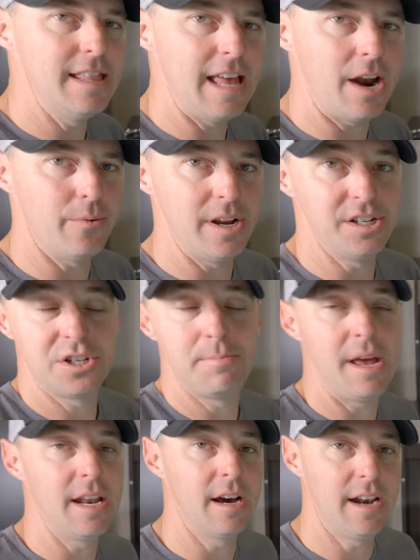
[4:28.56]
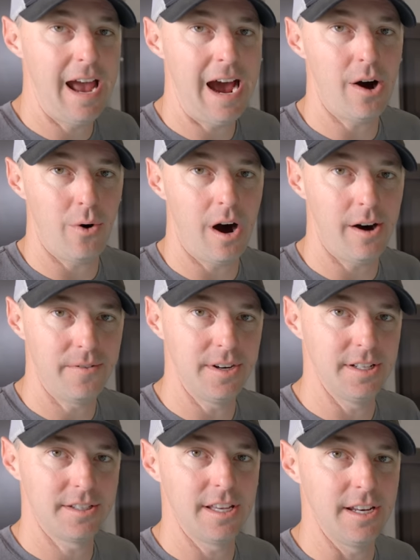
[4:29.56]
in that range depending on how
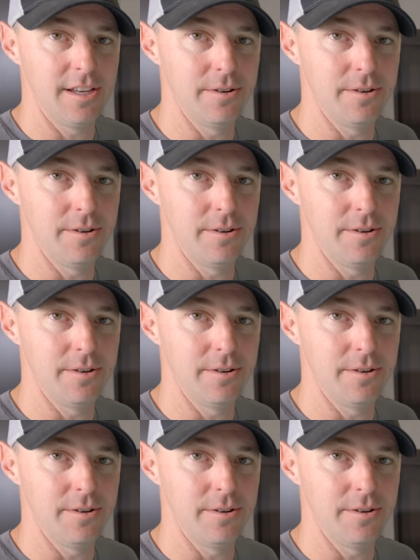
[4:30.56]
often it's getting